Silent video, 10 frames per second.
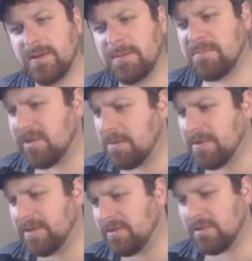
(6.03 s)
I'm sorry I've
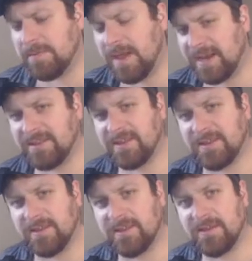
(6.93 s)
been a little spotty
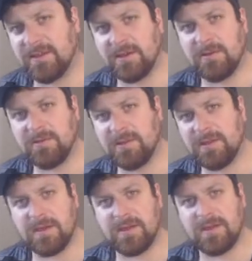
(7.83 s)
lately. You know,
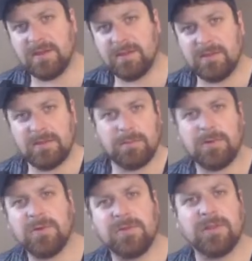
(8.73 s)
the
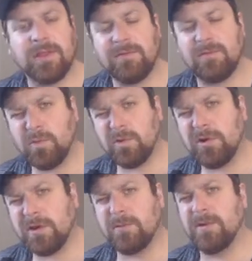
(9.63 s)
personal life with
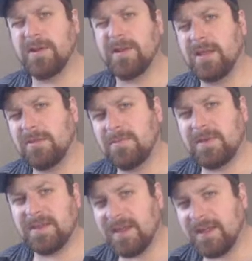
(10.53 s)
work and whatnot has
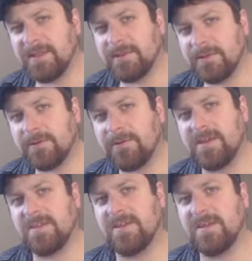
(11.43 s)
been kind of a little
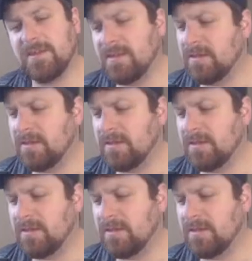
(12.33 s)
crazy.